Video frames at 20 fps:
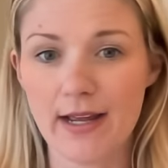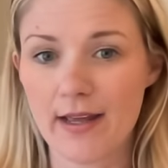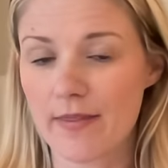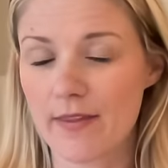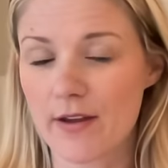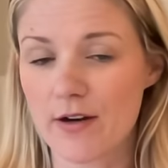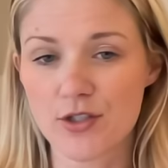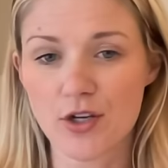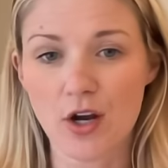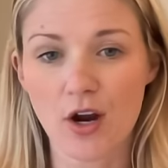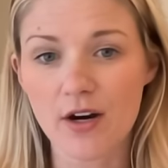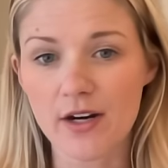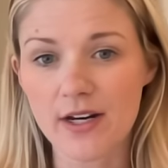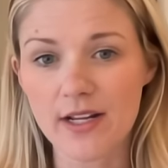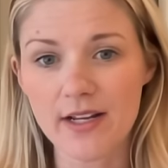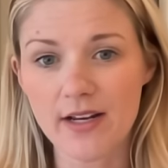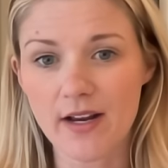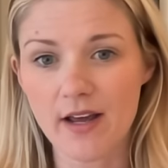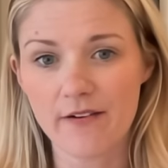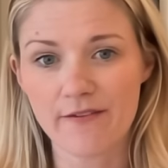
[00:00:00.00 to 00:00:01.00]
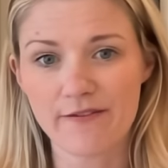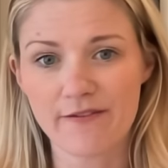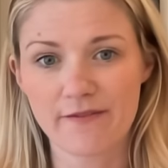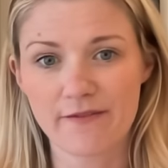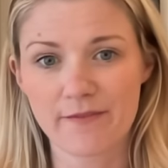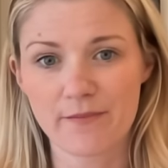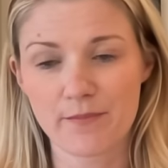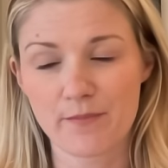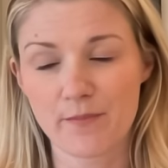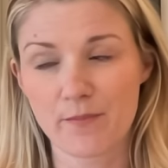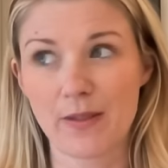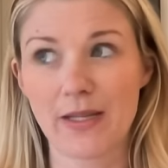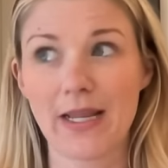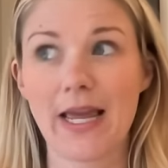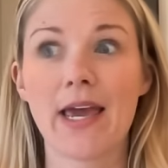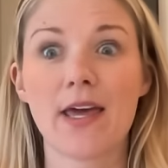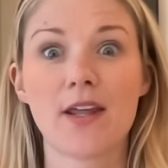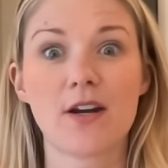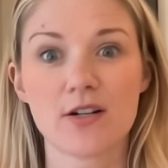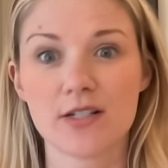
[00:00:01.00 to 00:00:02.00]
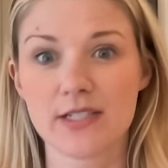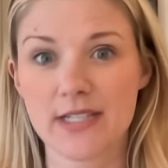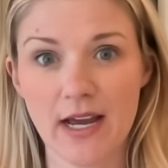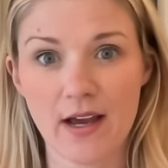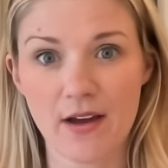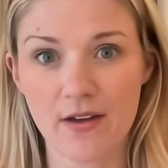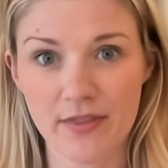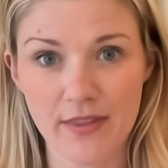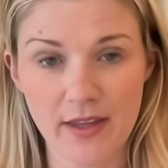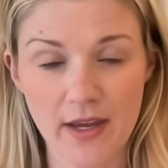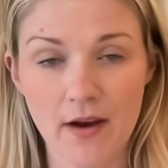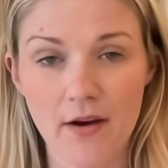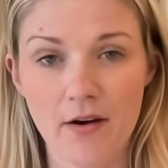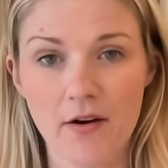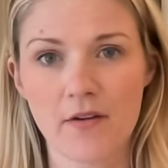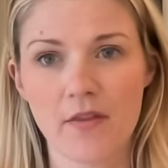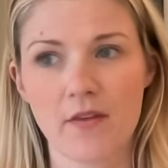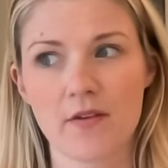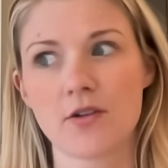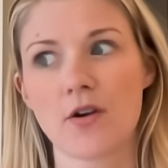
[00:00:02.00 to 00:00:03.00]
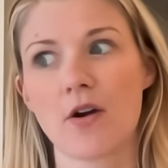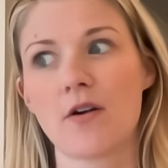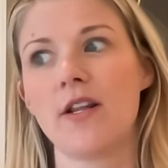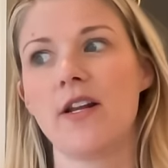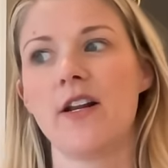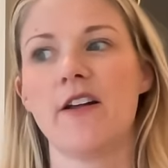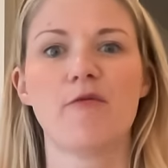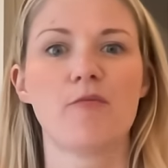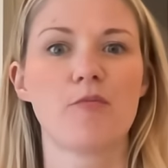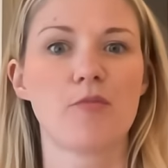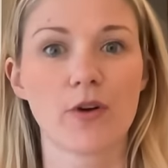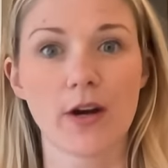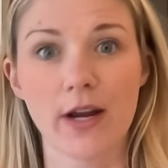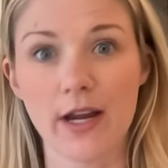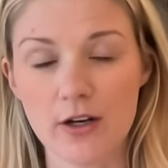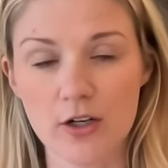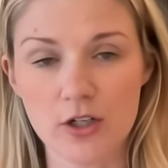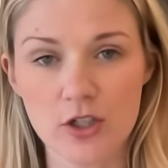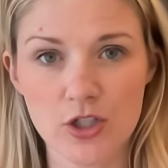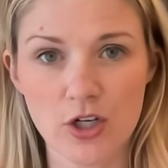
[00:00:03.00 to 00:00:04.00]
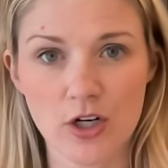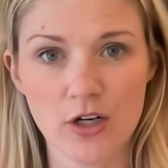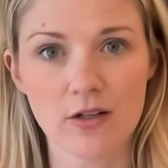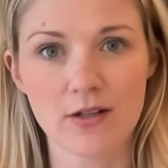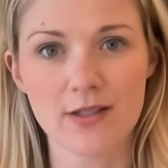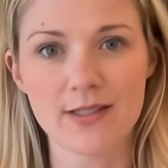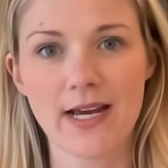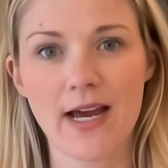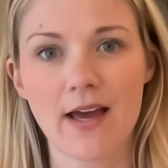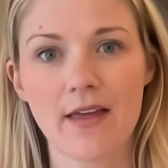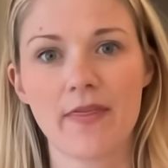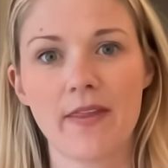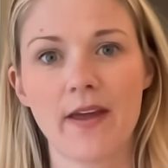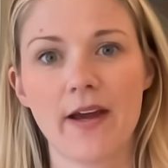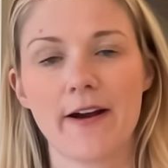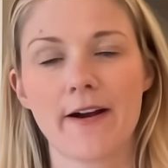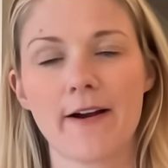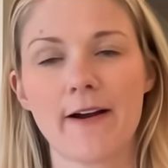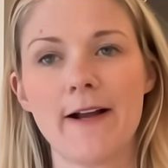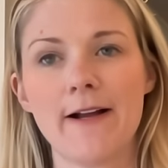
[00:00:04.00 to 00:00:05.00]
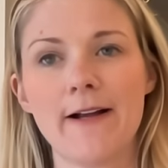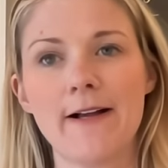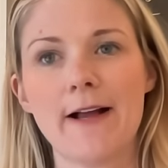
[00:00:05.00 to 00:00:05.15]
There's already enough planners out there. There's already enough prayer journals out there.